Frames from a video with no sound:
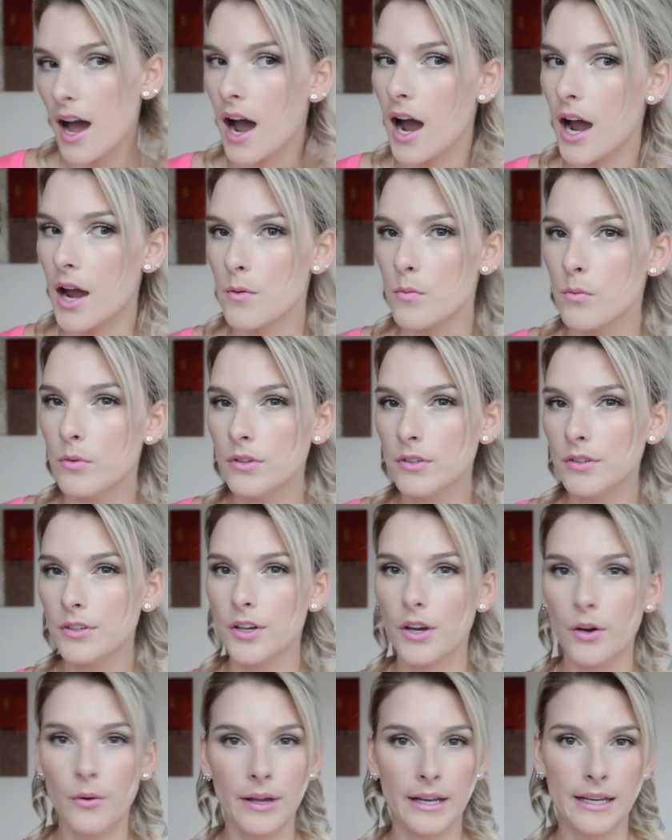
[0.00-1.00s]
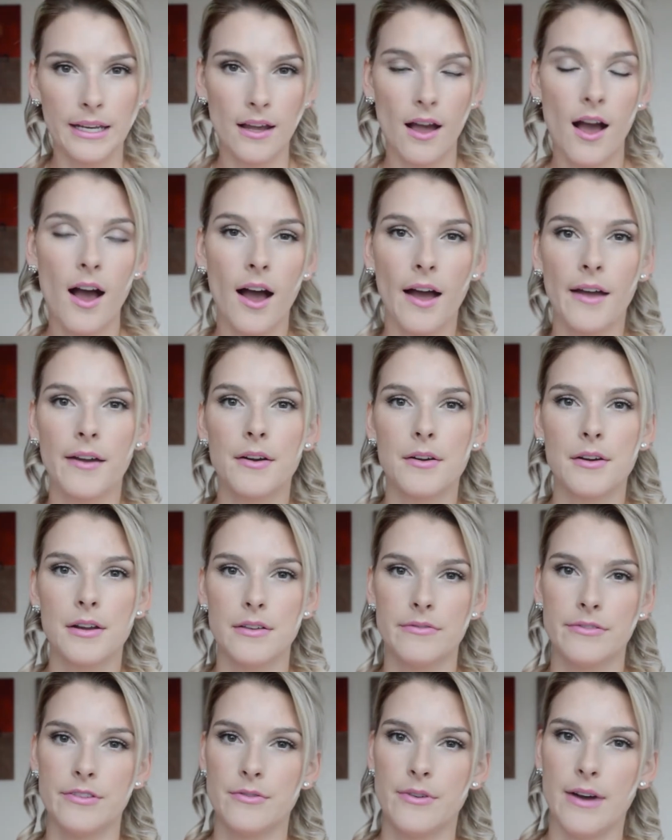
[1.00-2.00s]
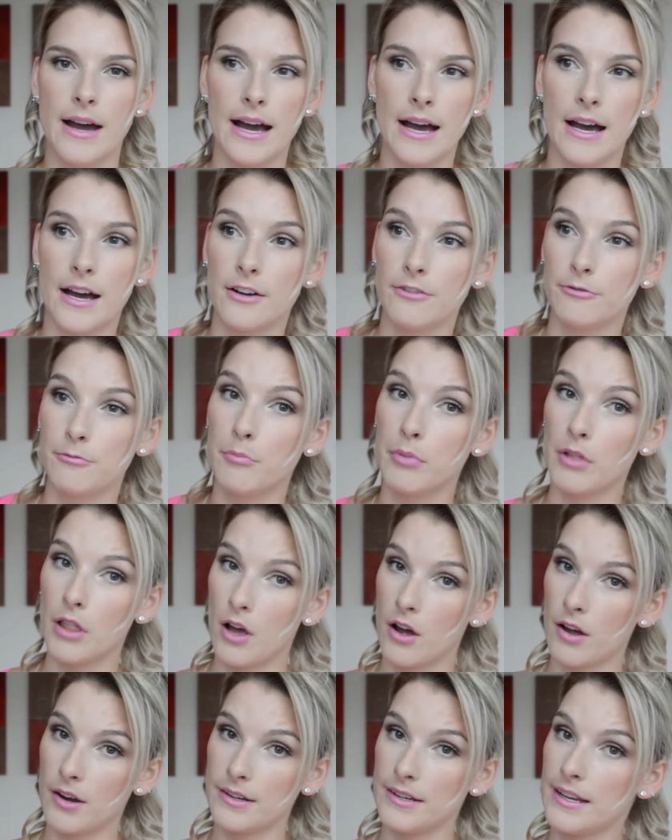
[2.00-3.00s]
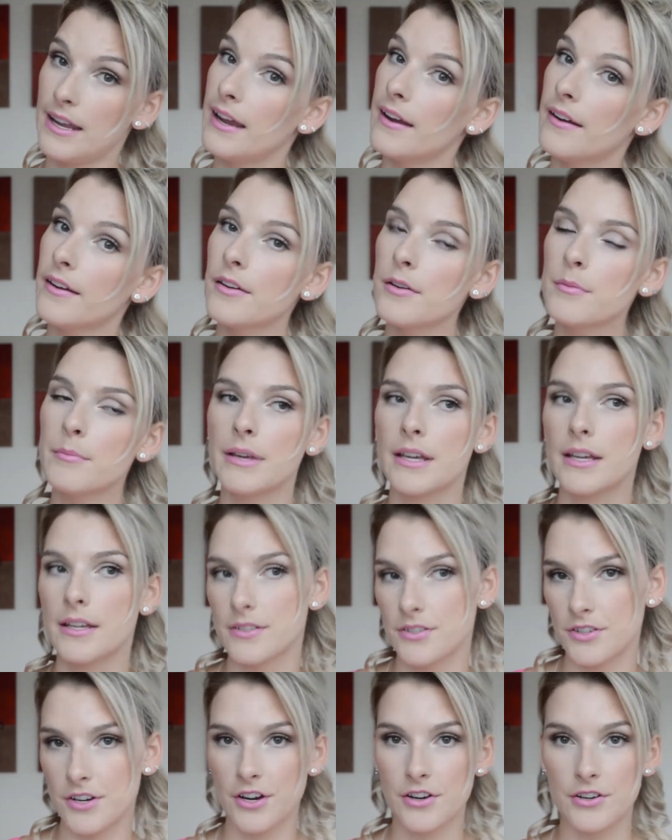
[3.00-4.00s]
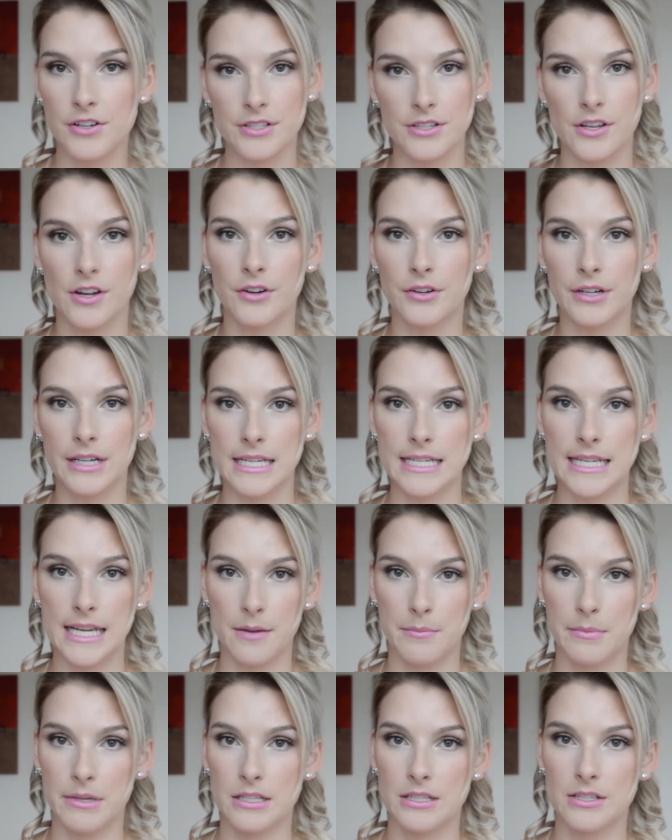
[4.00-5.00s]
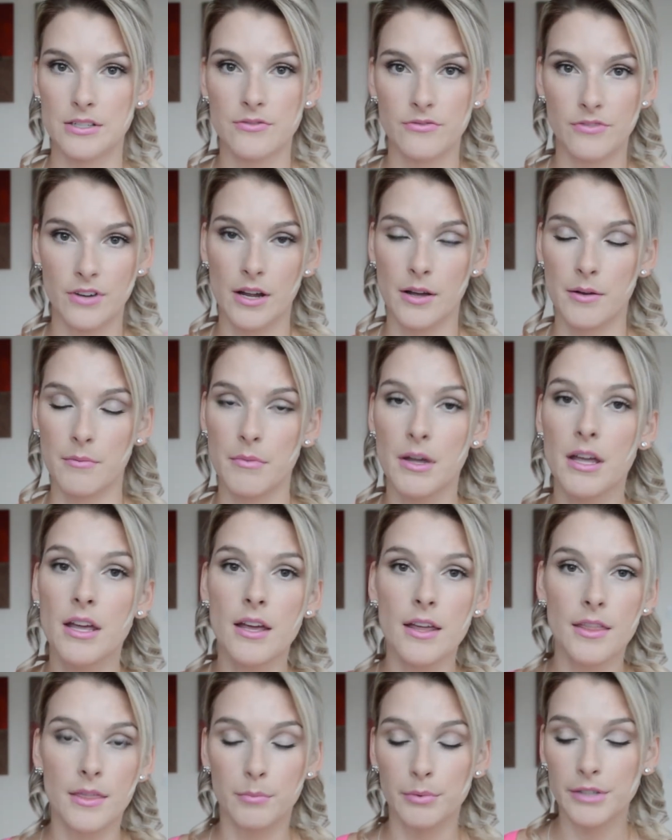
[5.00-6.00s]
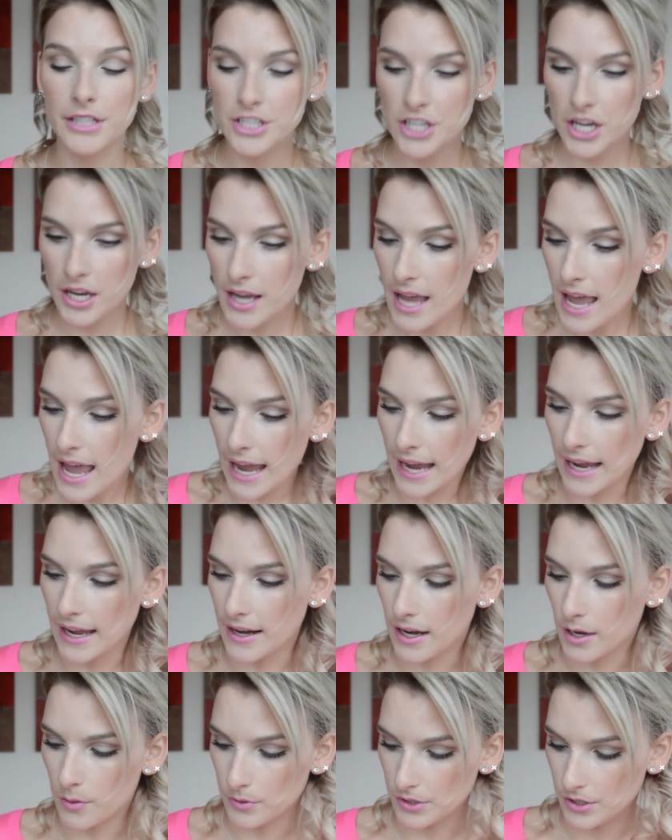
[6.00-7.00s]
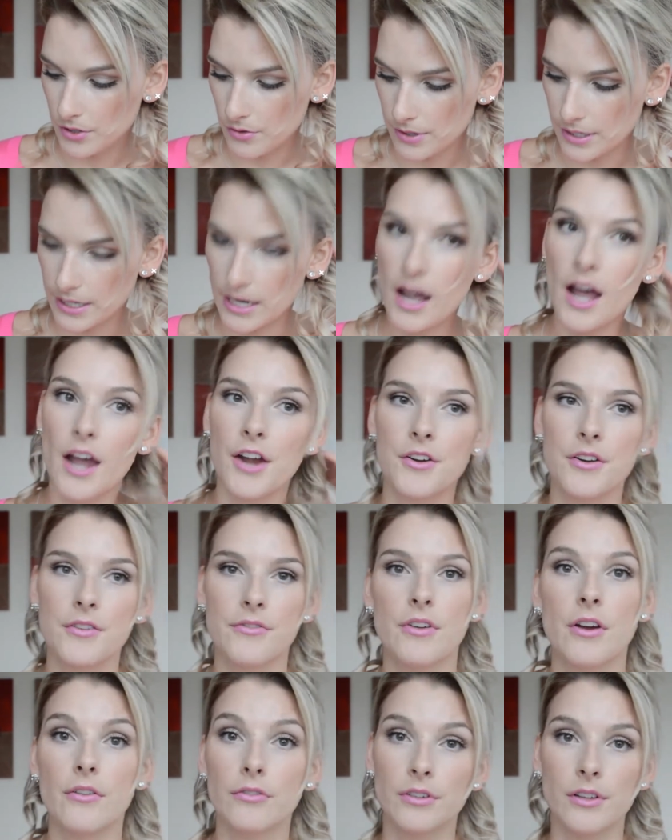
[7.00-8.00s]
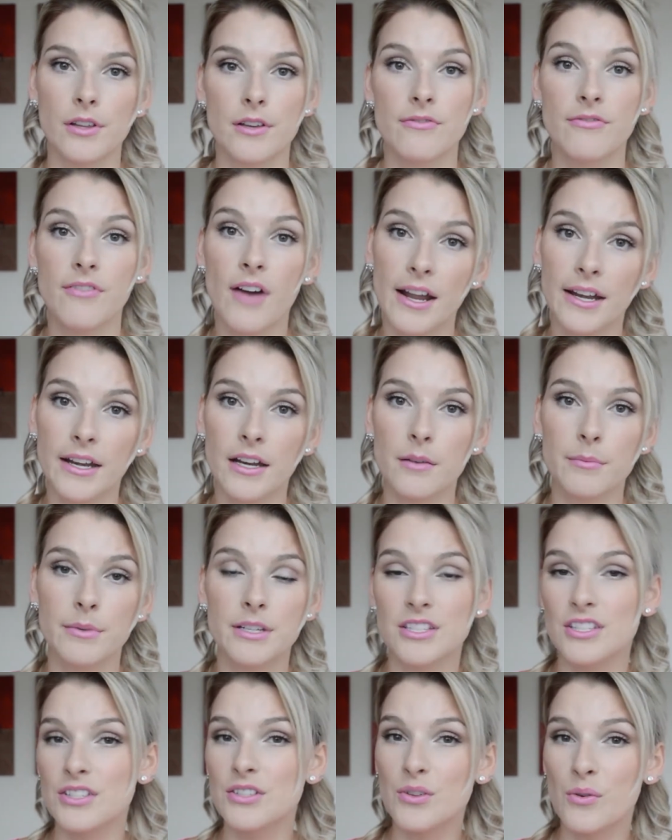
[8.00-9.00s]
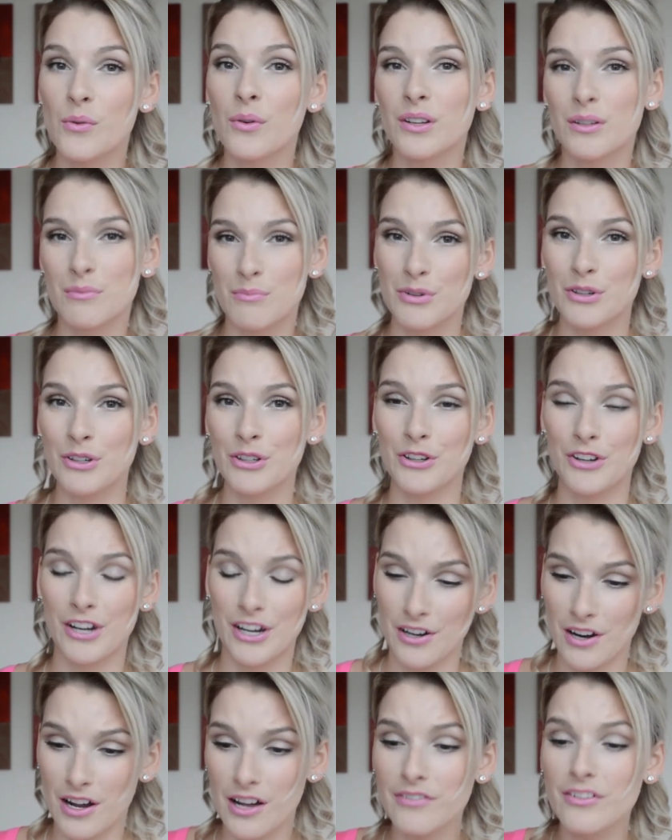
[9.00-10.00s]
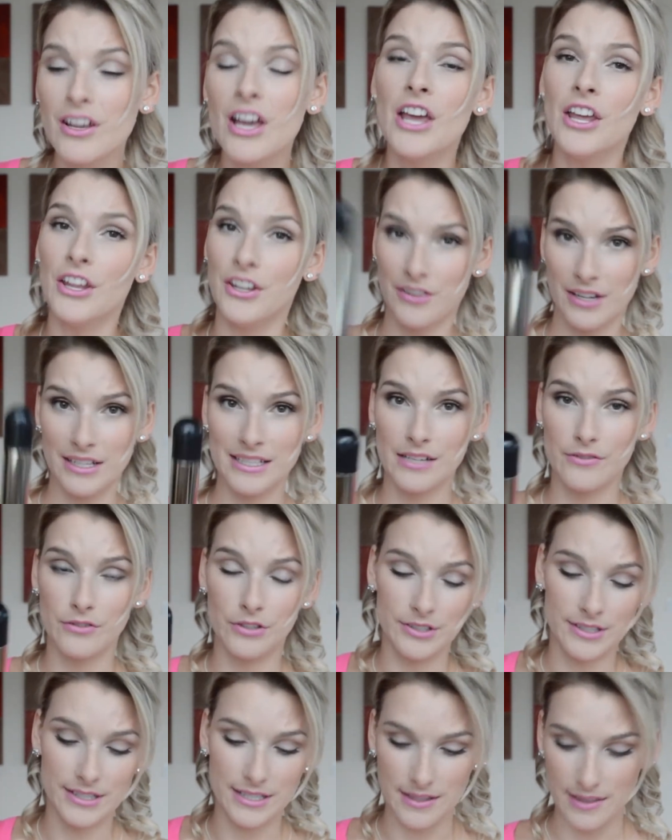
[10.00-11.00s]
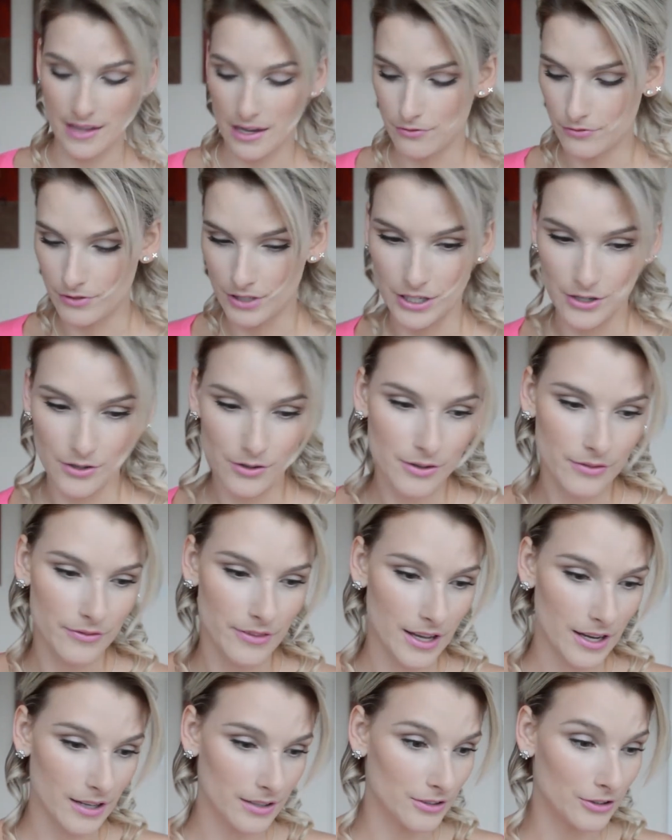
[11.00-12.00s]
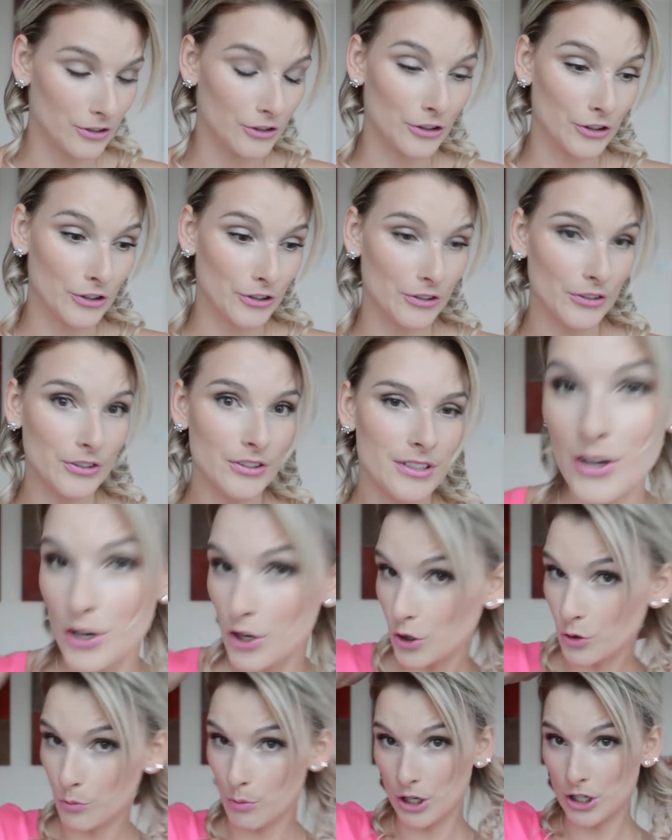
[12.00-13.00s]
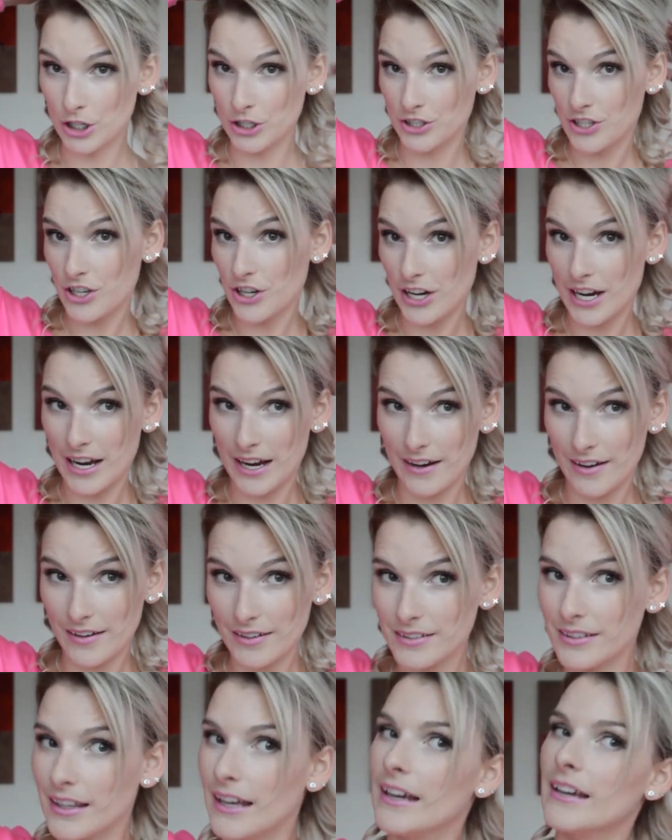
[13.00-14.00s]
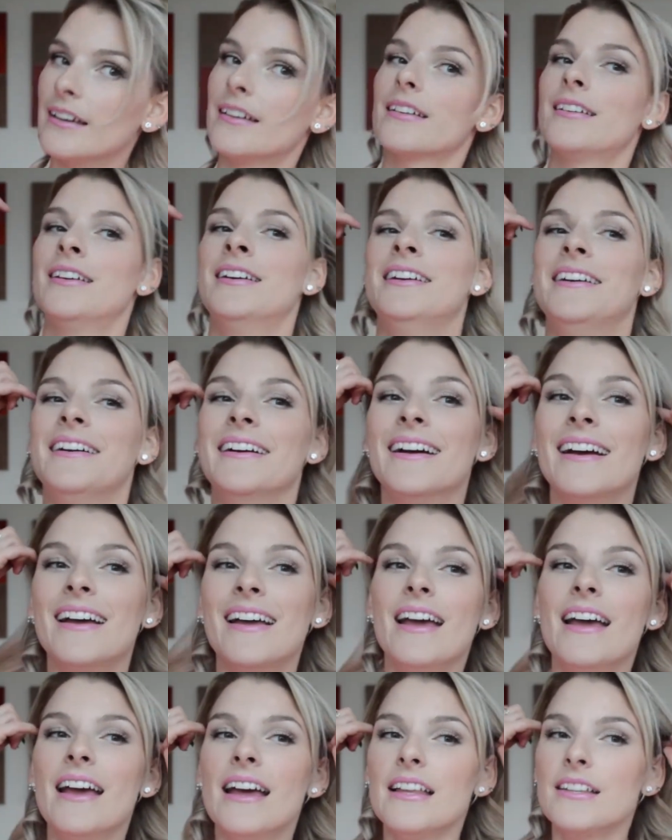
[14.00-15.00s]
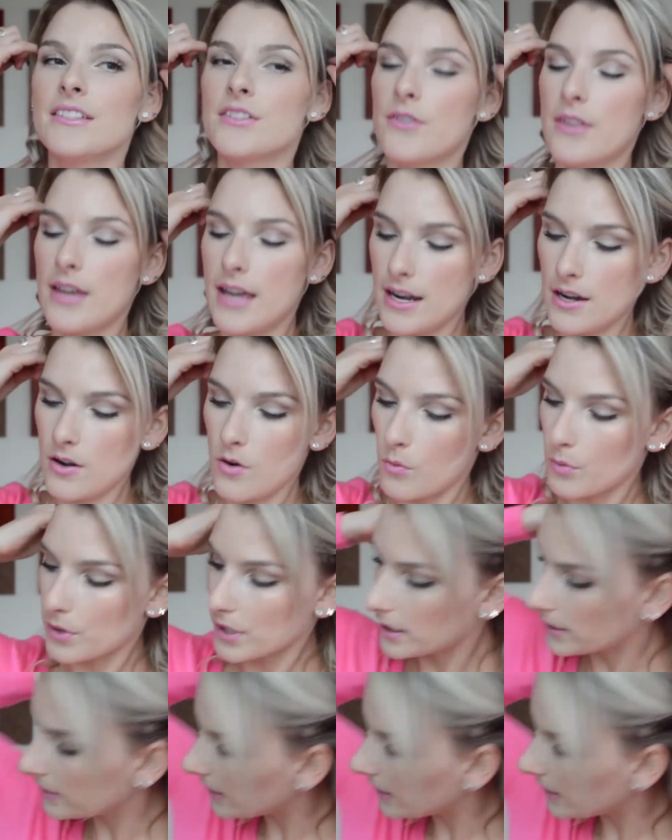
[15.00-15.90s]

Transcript: I wouldn't go any higher if you have blonde hair because your hair is already damaged from the bleaching, and I wouldn't go any higher if you have really fine hair because you don't want to burn your hair off. You guys have all seen that video of that girl who burns her hair so then we're gonna